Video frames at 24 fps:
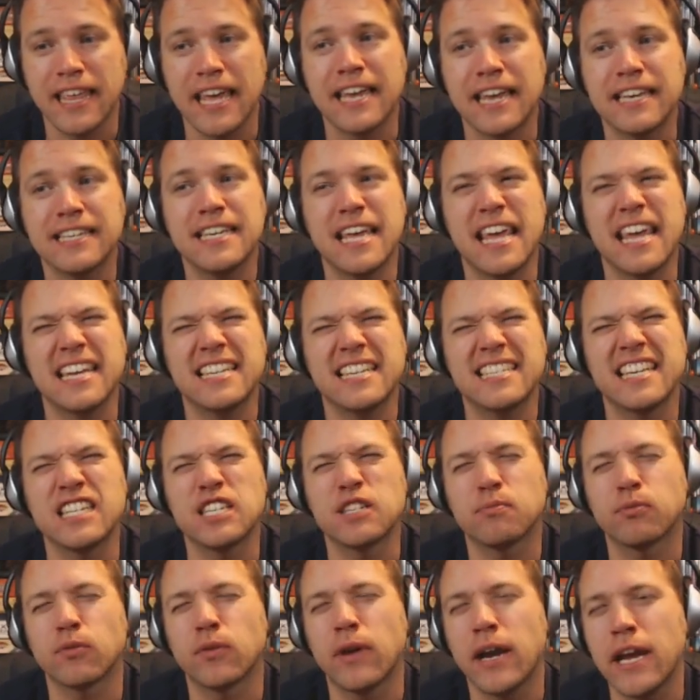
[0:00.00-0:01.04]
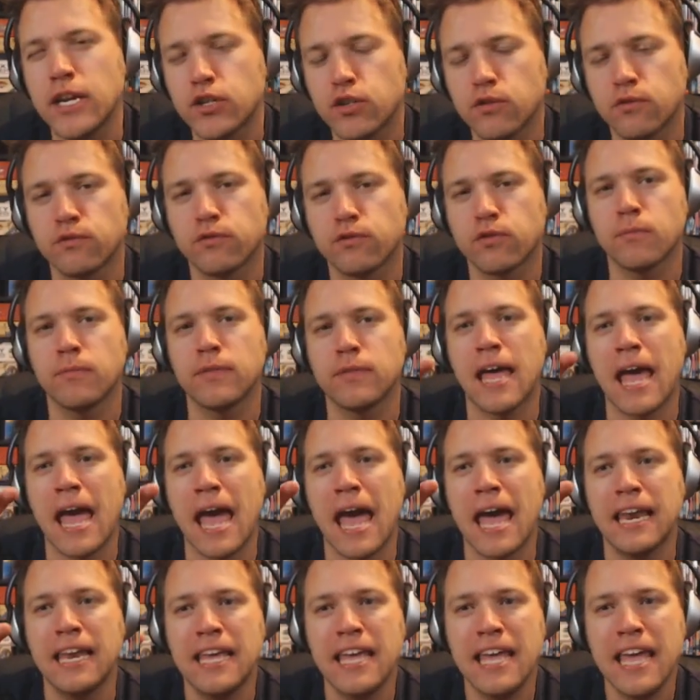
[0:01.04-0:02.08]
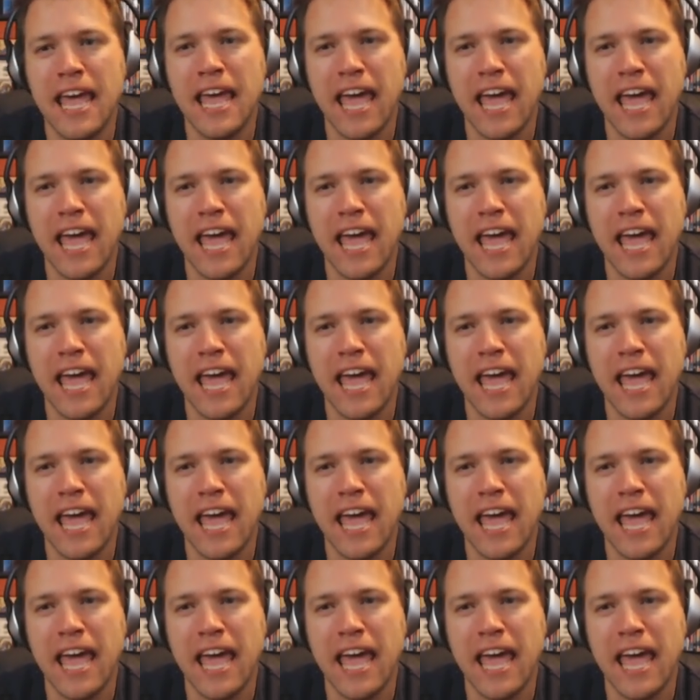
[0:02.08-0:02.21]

that takes inspiration from that